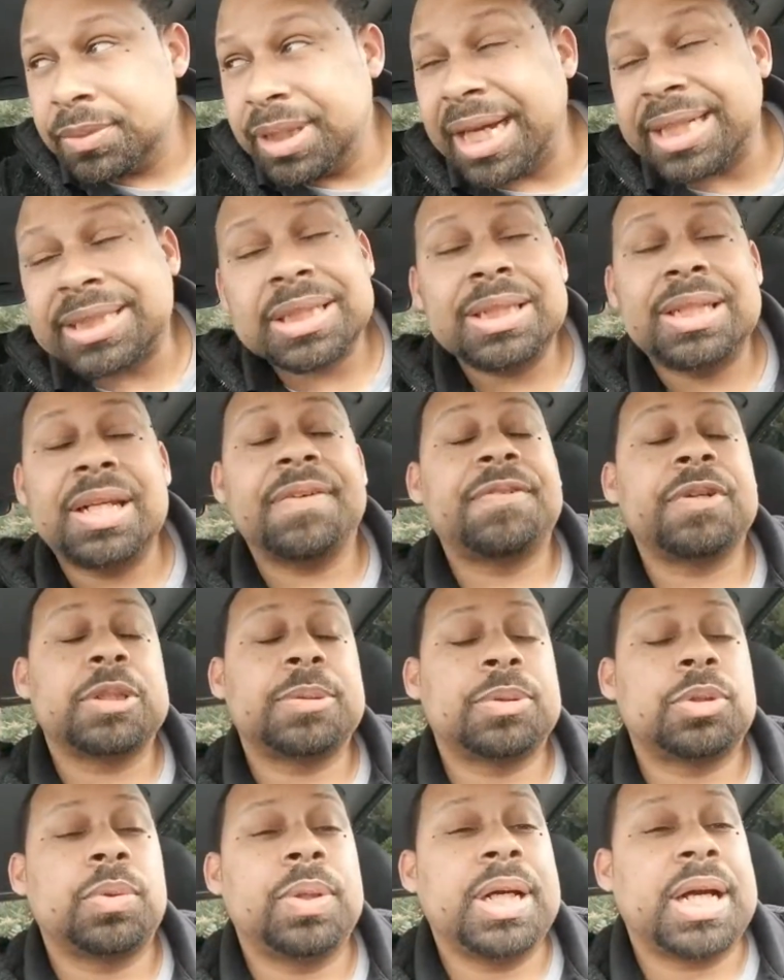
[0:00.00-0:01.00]
That's the
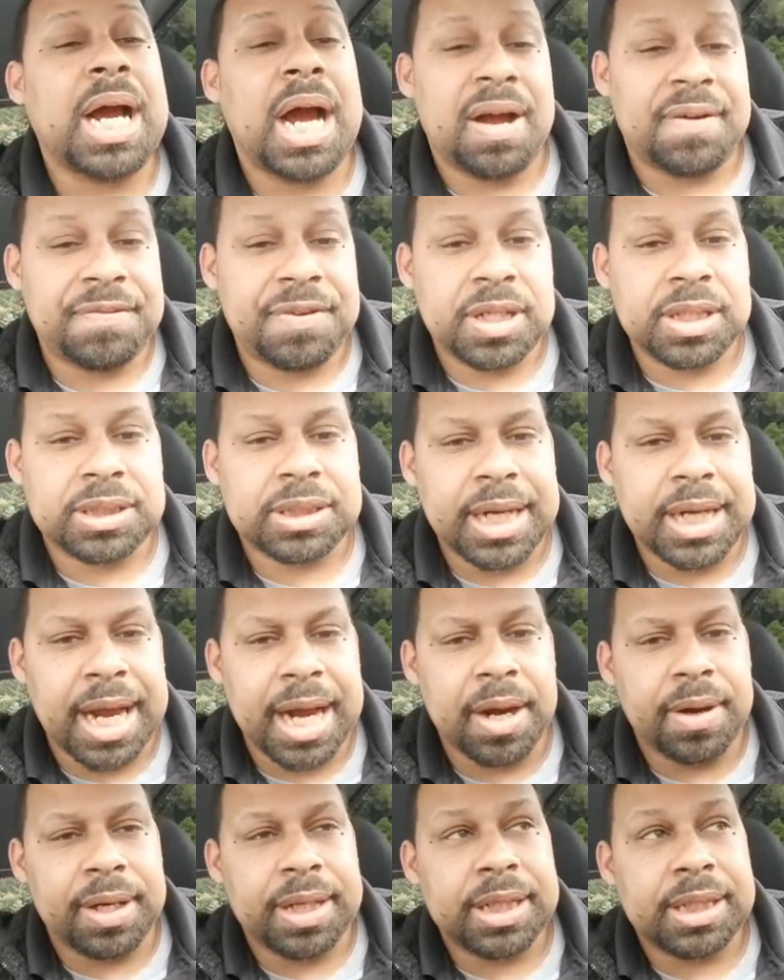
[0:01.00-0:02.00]
difference between confidence and
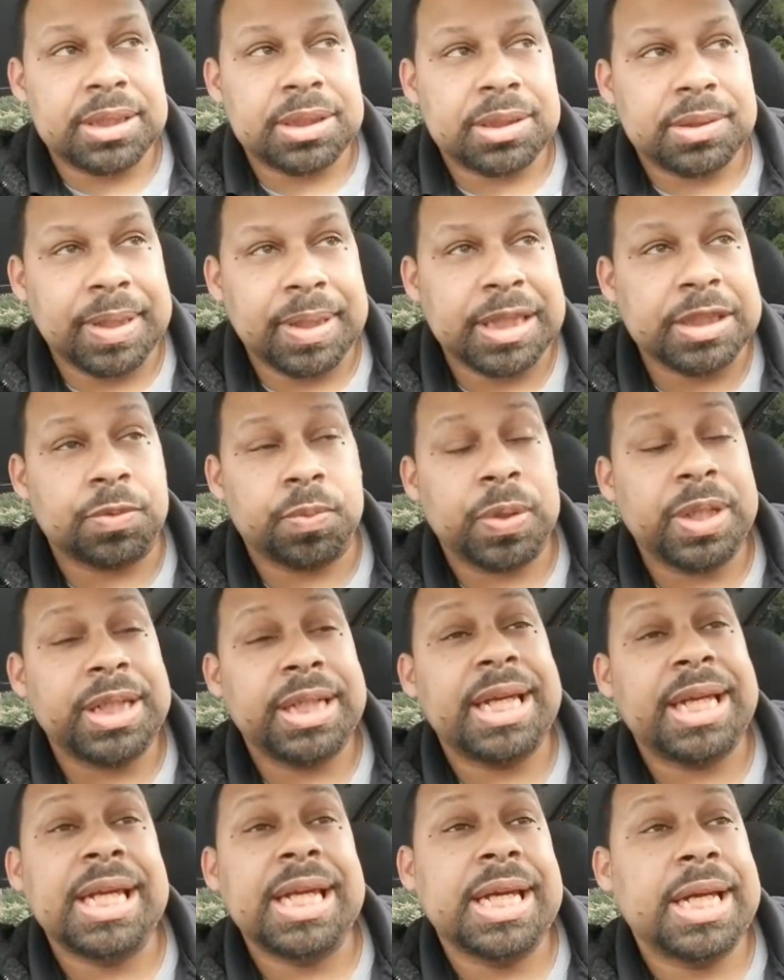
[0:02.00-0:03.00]
arrogance. Is
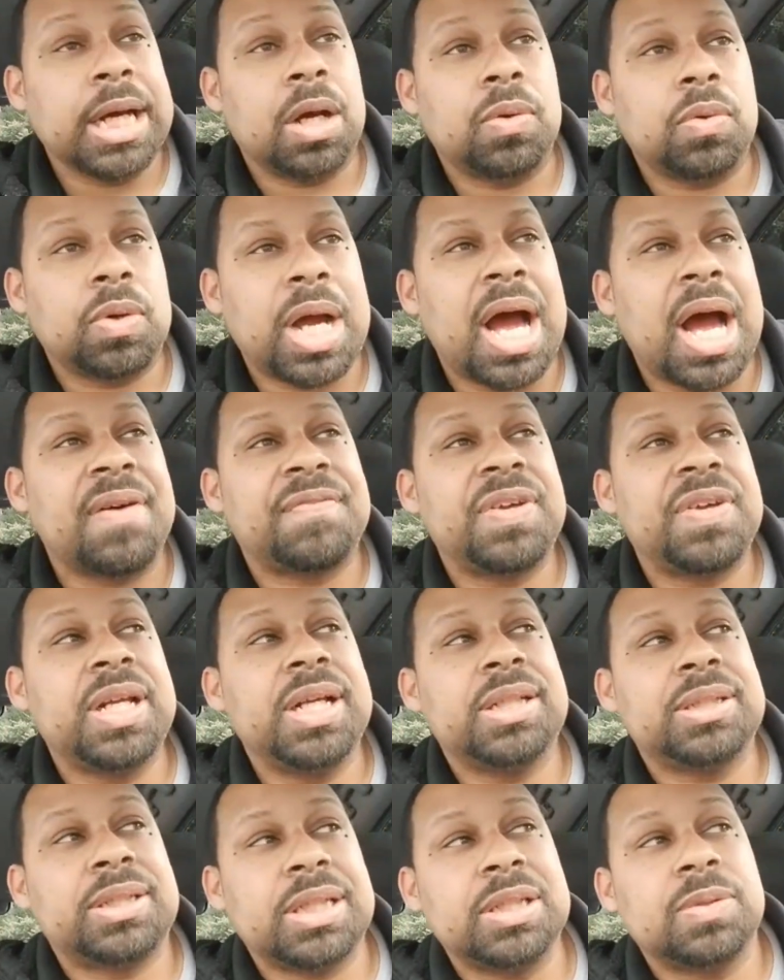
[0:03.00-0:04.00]
really ego.
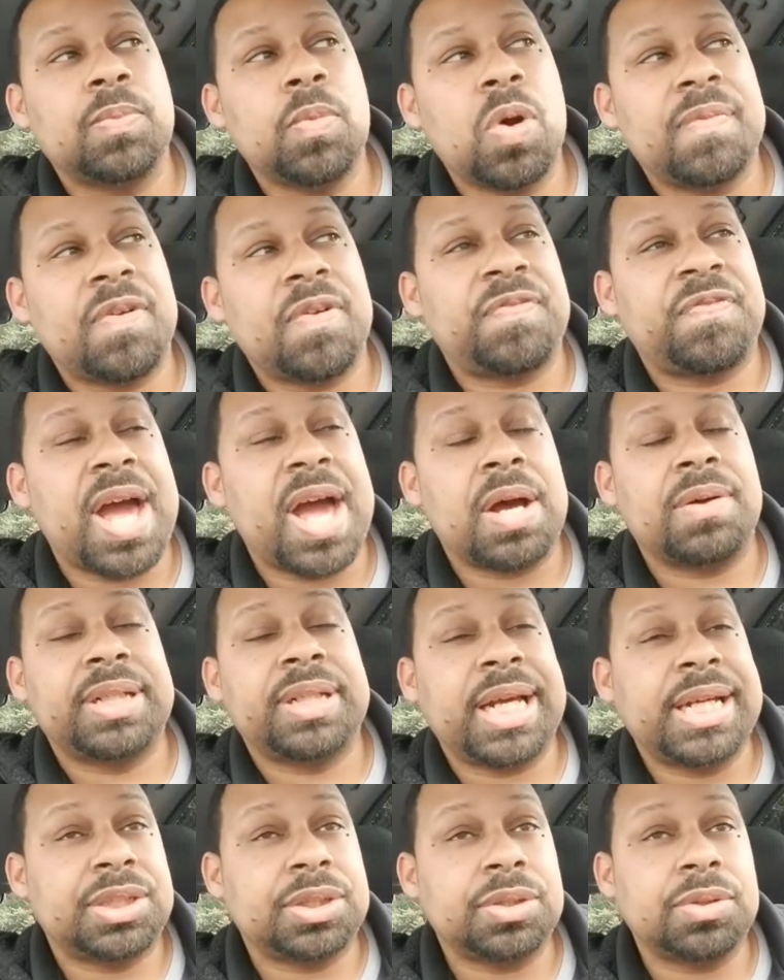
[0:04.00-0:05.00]
Confidence is more of a
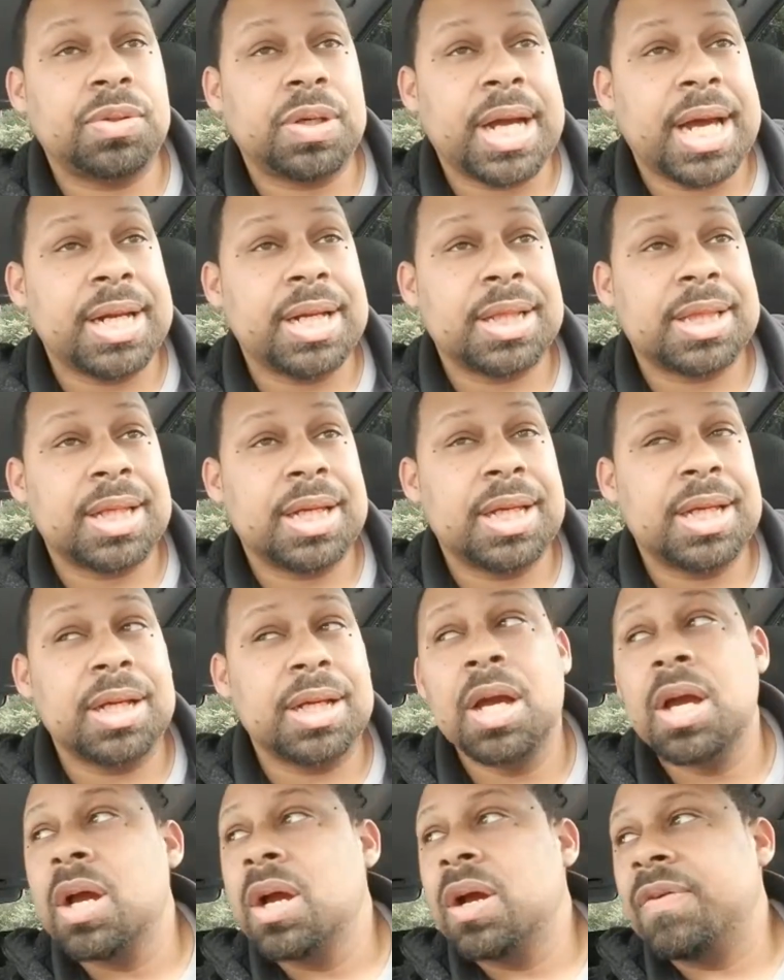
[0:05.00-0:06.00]
foundational kind of
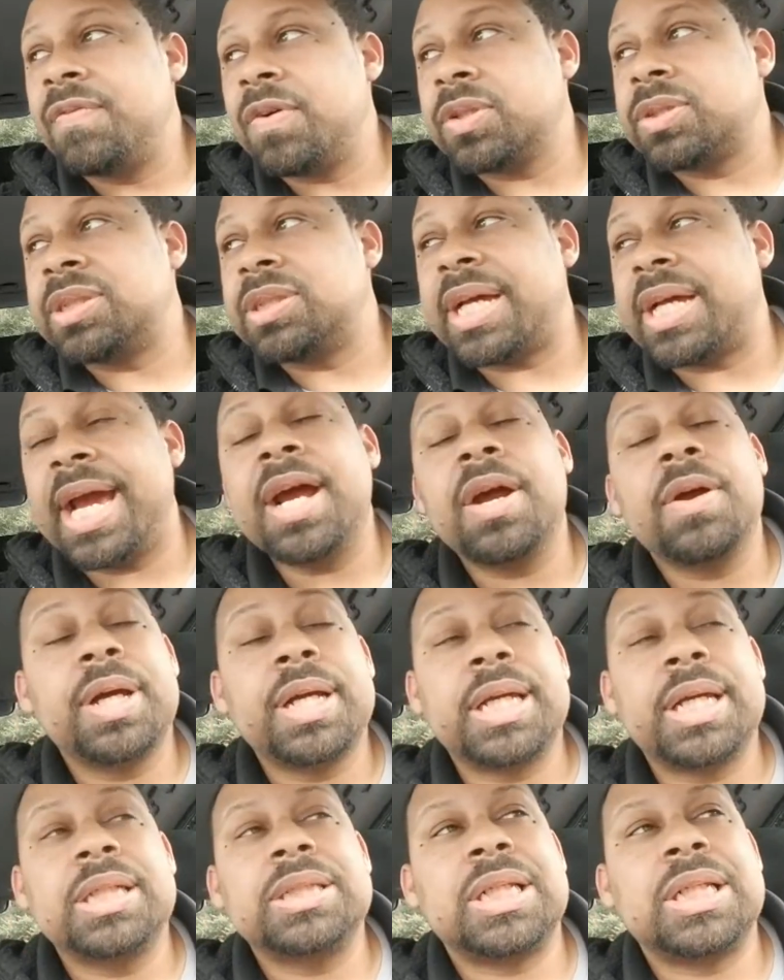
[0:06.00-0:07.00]
thing, versus
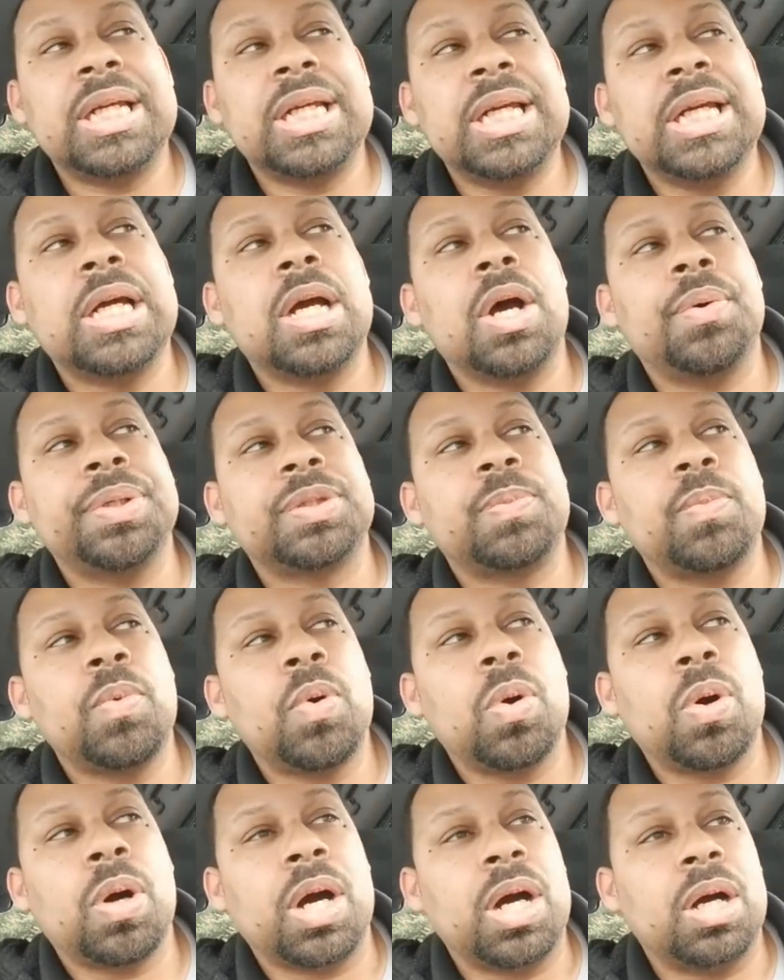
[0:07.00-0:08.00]
arrogance and ego is
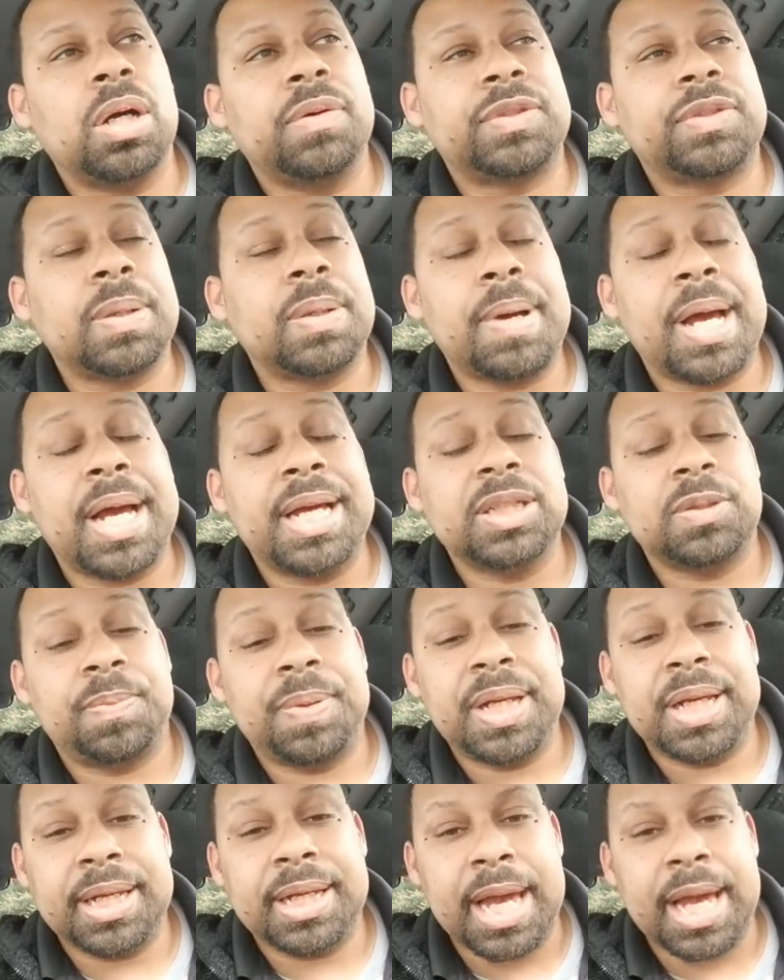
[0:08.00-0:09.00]
more of
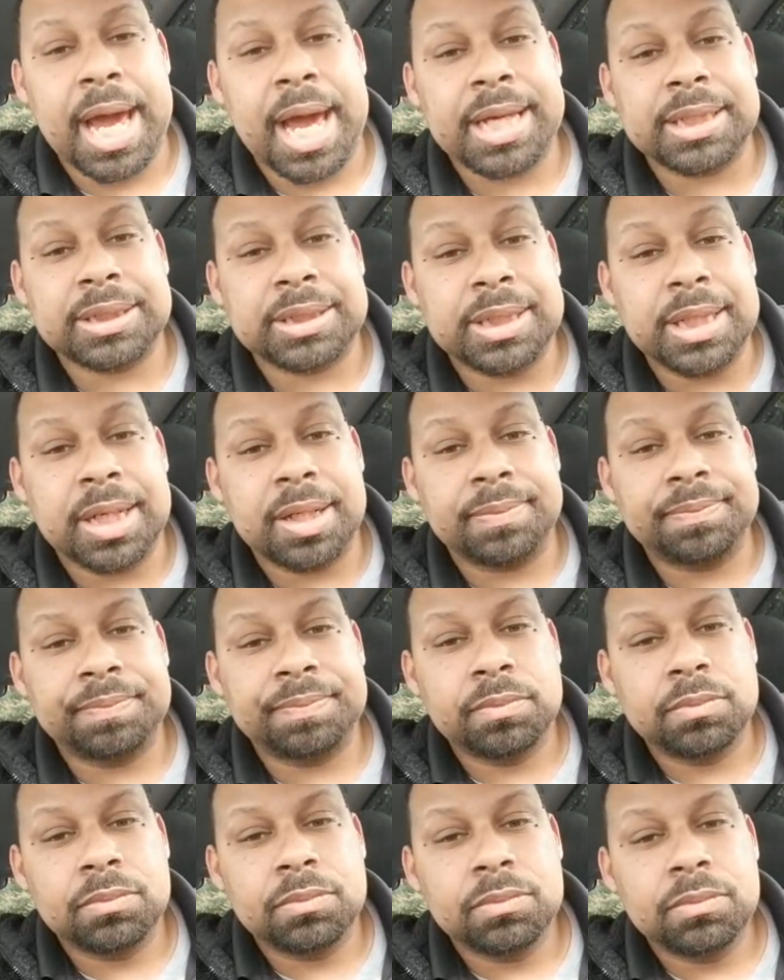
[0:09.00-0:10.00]
somebody's being gassed
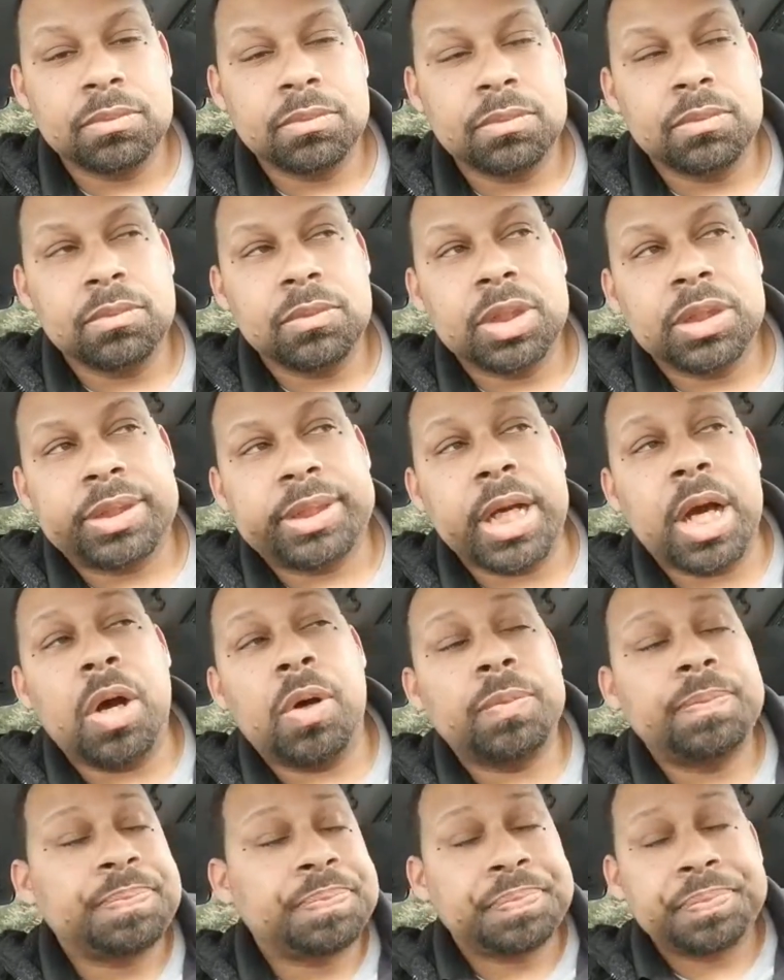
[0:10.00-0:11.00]
up.
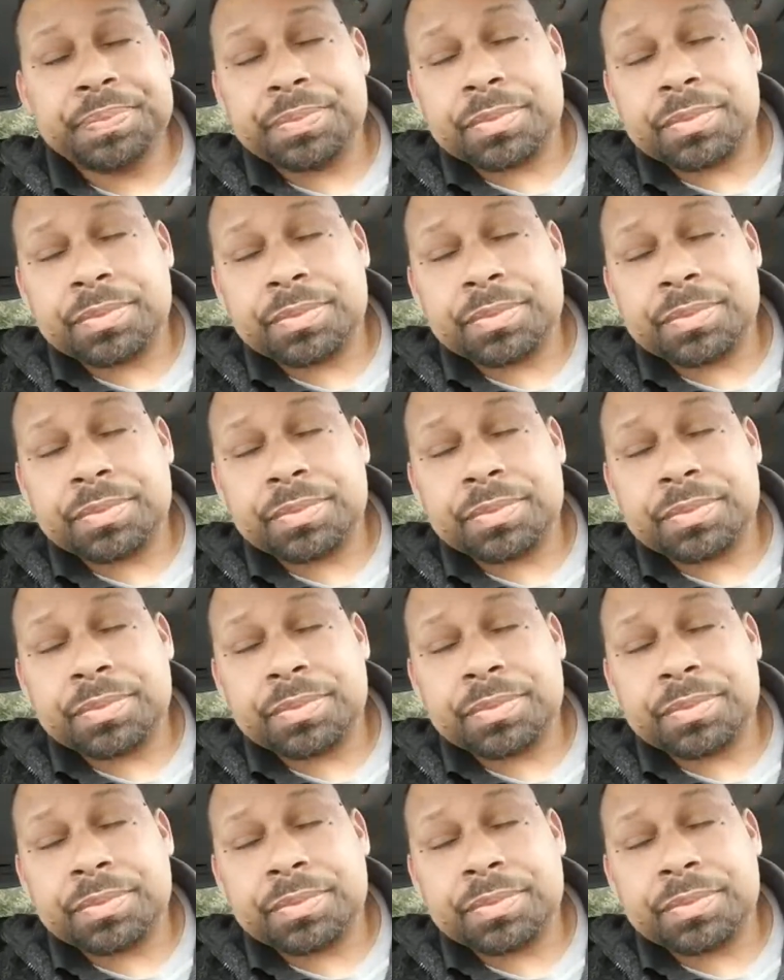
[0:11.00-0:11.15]
So